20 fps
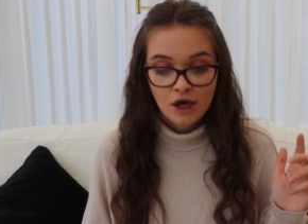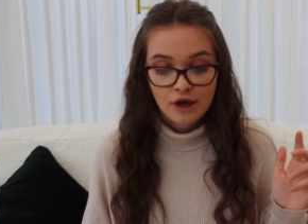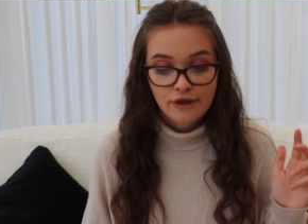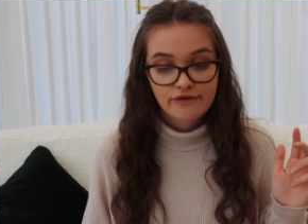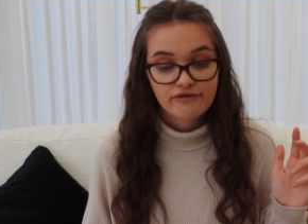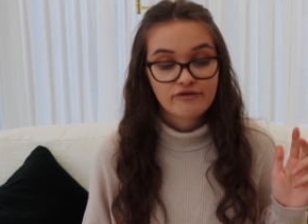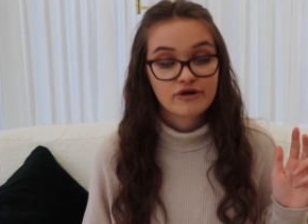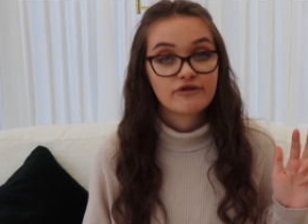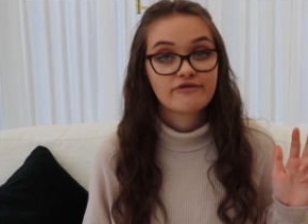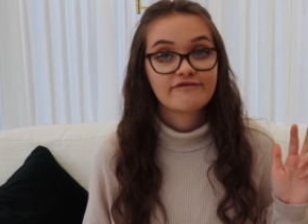
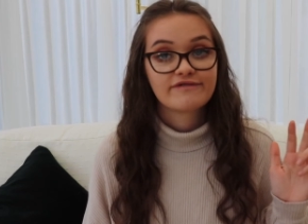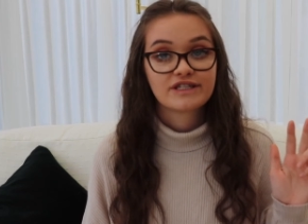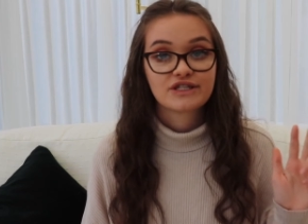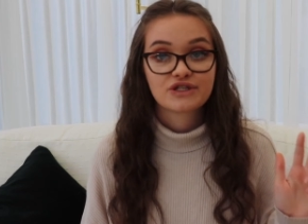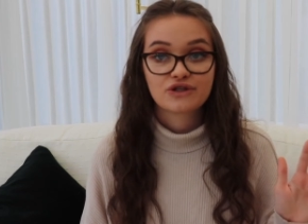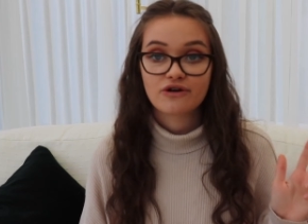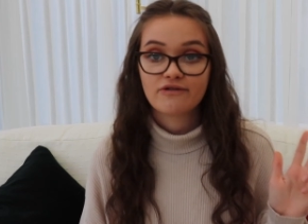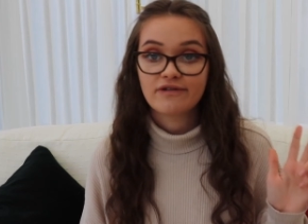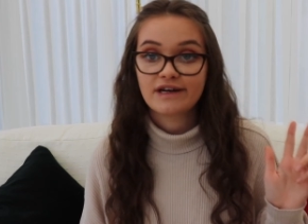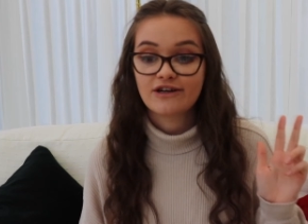through
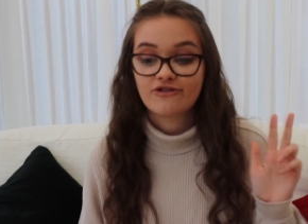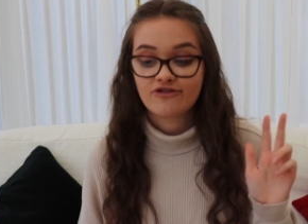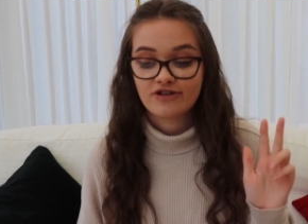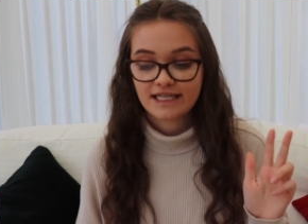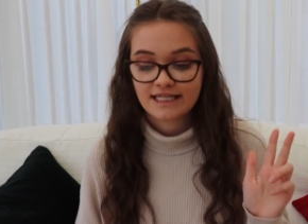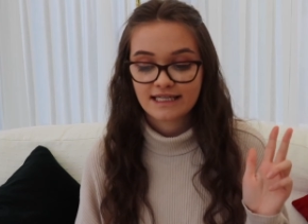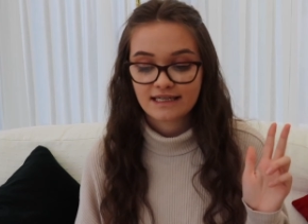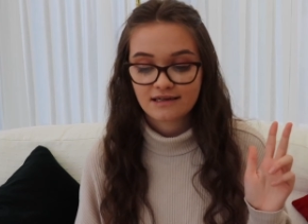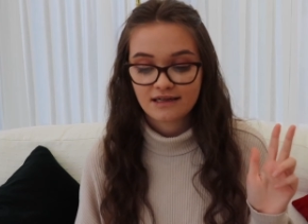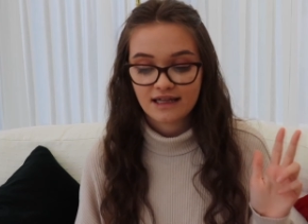restoring
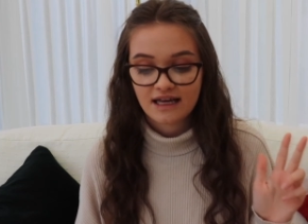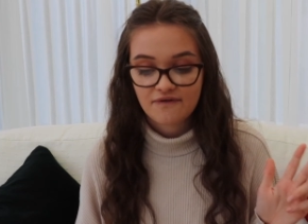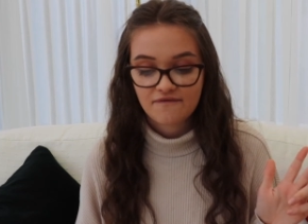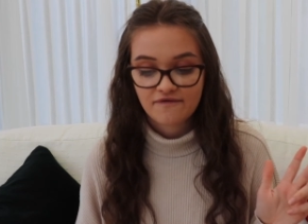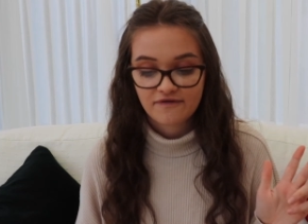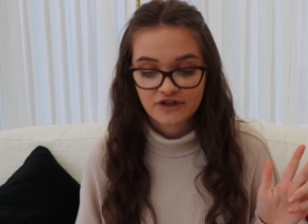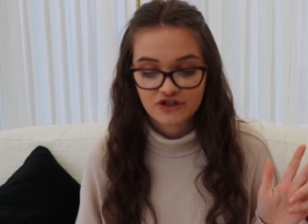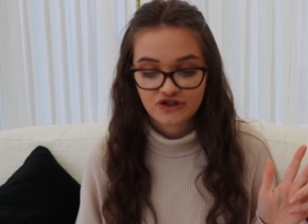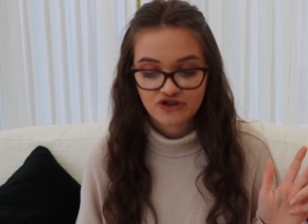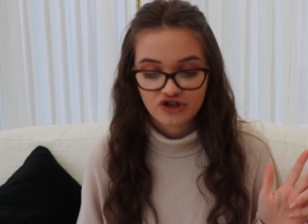critical
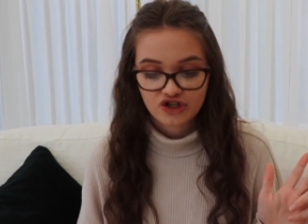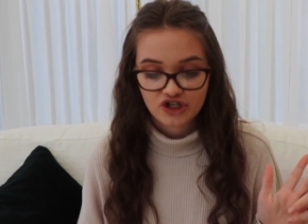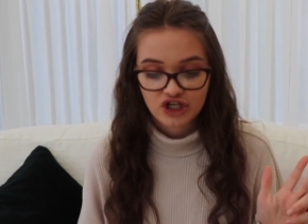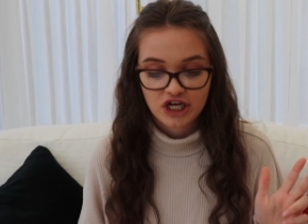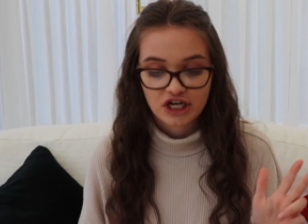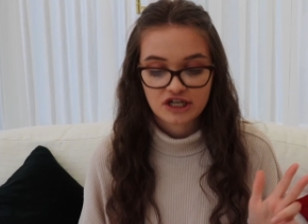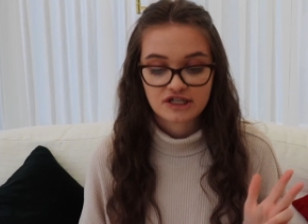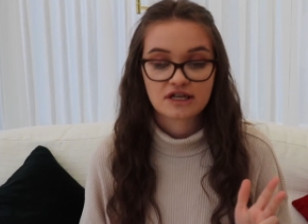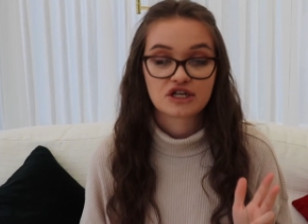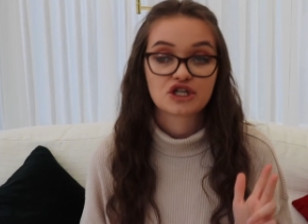
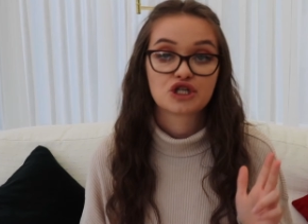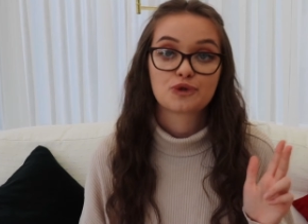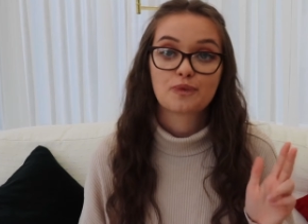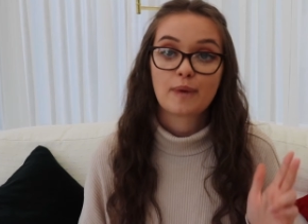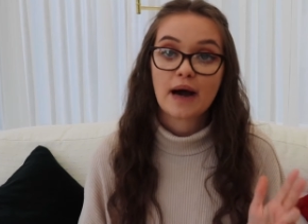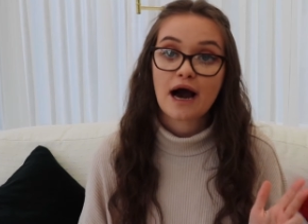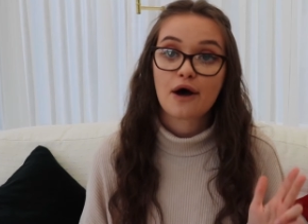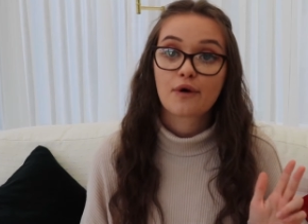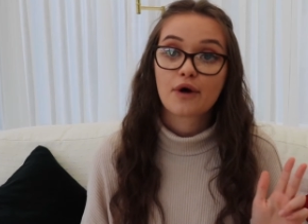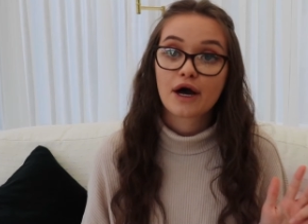infrastructure such as
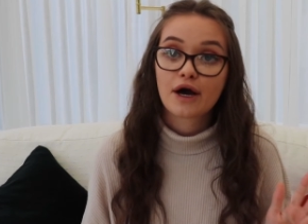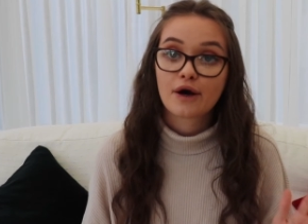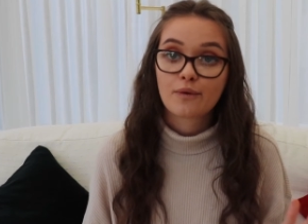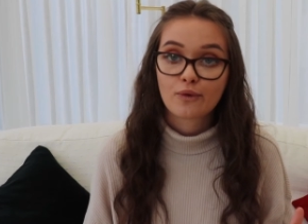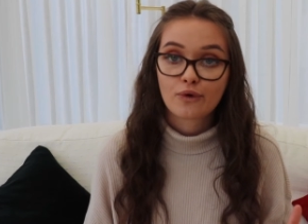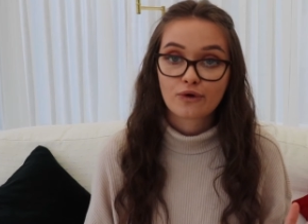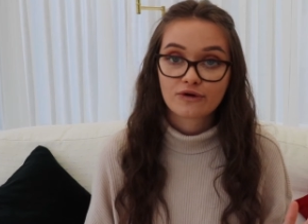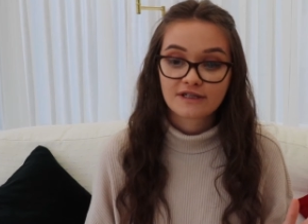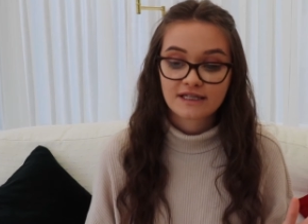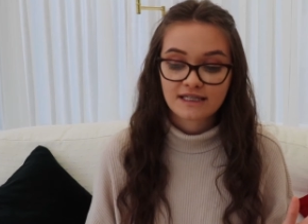power and
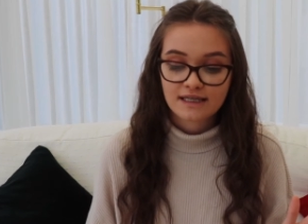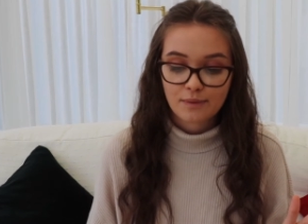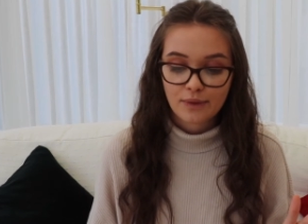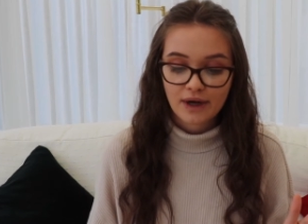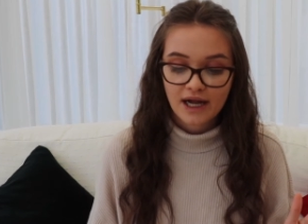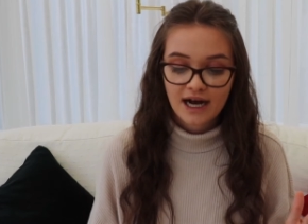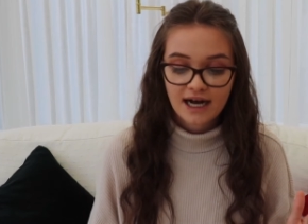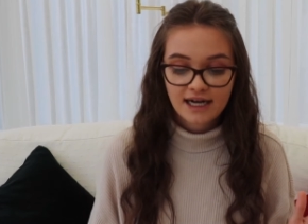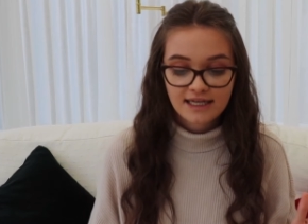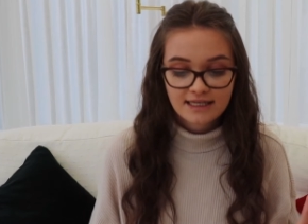water
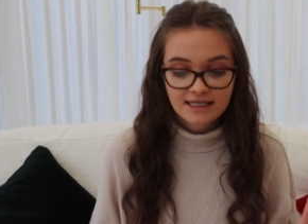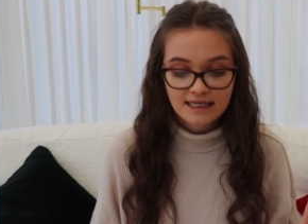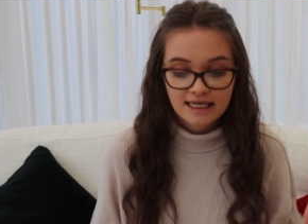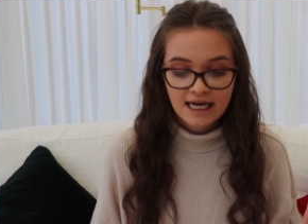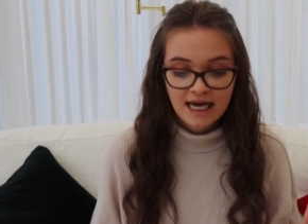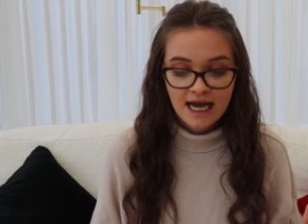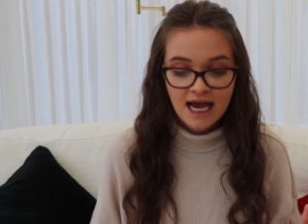supplies,